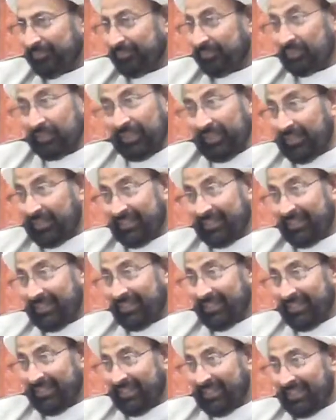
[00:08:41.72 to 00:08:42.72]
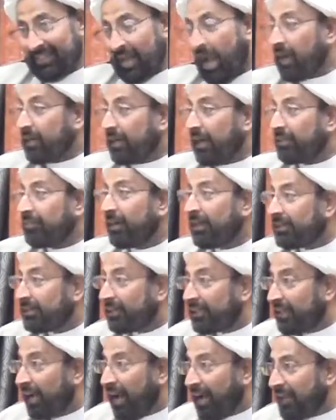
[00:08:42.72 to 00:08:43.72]
See, a
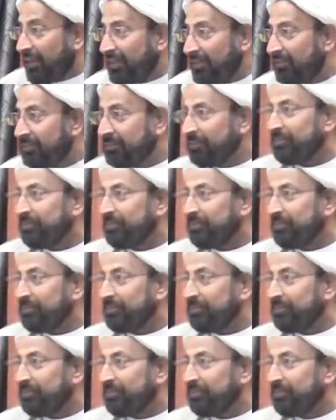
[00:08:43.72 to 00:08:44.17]
converted guy.